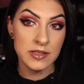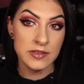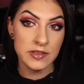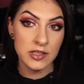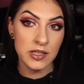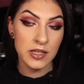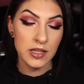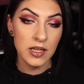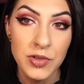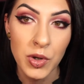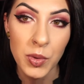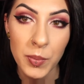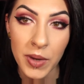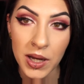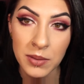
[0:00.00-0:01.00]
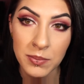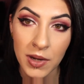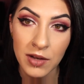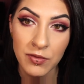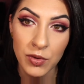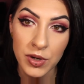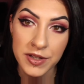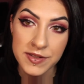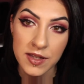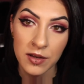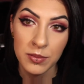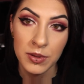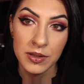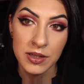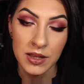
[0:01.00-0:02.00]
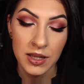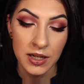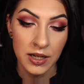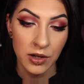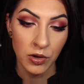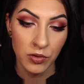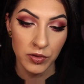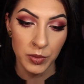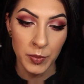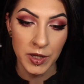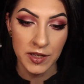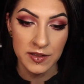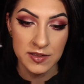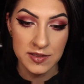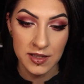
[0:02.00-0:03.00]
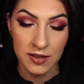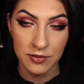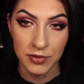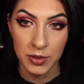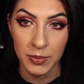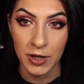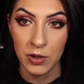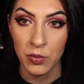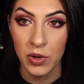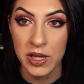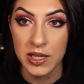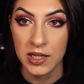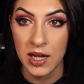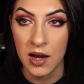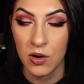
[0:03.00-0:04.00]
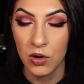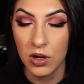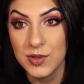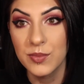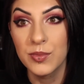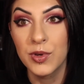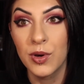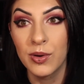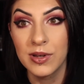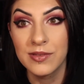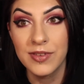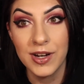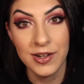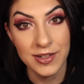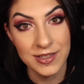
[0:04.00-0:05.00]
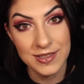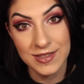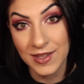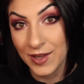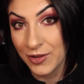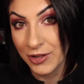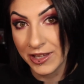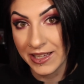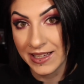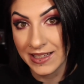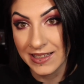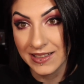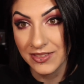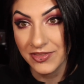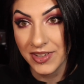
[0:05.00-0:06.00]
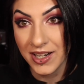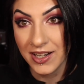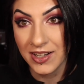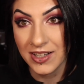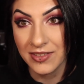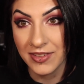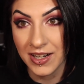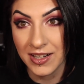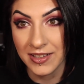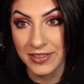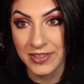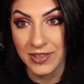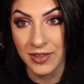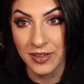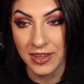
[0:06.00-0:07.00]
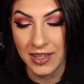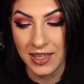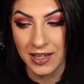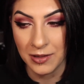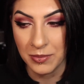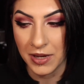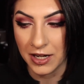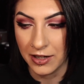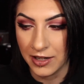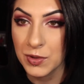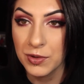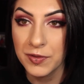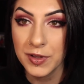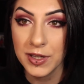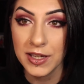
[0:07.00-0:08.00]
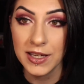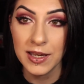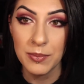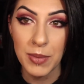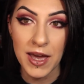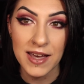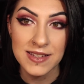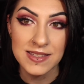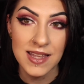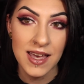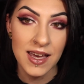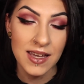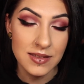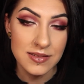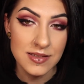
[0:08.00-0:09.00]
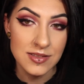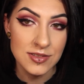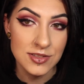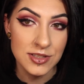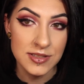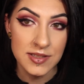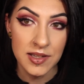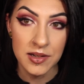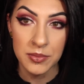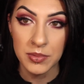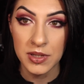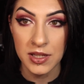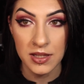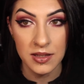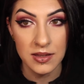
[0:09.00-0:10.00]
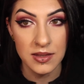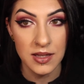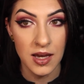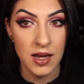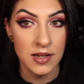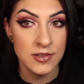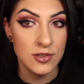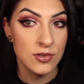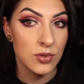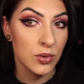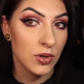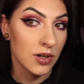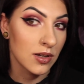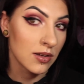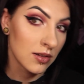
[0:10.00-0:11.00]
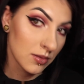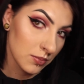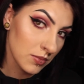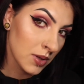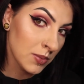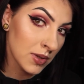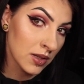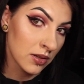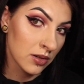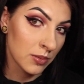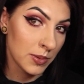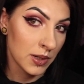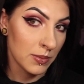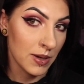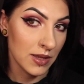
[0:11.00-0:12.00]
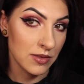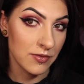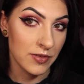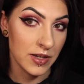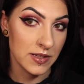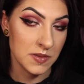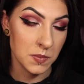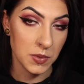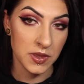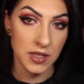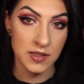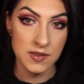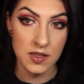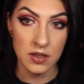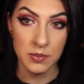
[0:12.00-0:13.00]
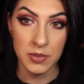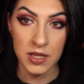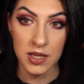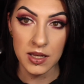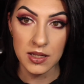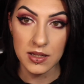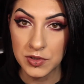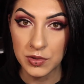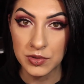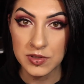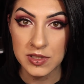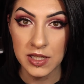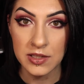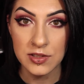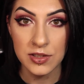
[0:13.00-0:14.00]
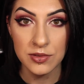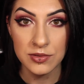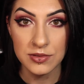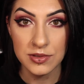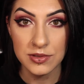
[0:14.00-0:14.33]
easily. Don't mind my voice. I've been getting over being sick for about a week now. It's going very slowly. Very slowly getting better. So if you can get past that, this is just gonna be the eye tutorial, maybe a little bit about the face, but that's gonna be it, so stay tuned.